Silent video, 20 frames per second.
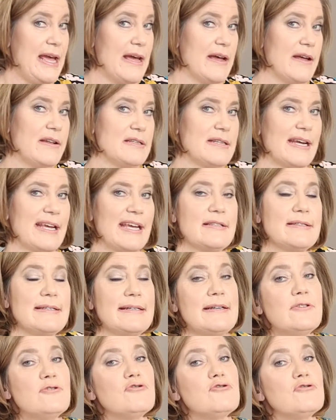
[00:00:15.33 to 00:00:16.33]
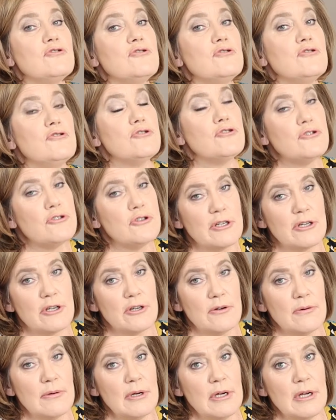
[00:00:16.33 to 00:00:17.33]
And I get to introduce to
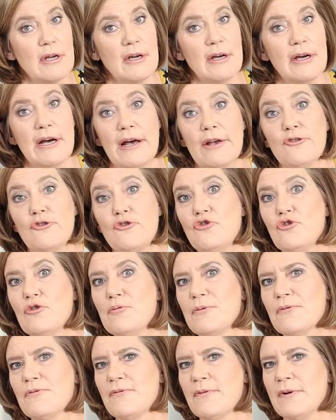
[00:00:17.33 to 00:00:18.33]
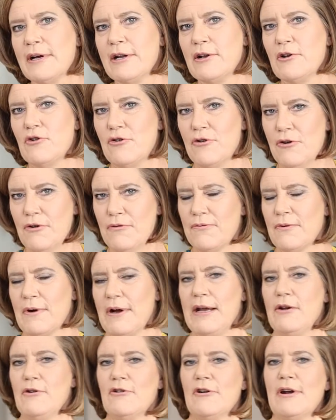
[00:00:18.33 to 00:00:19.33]
you a super fun new
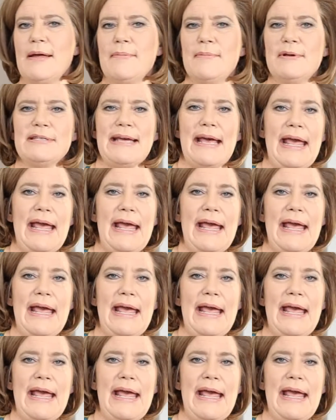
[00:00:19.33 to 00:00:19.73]
friend. Her name is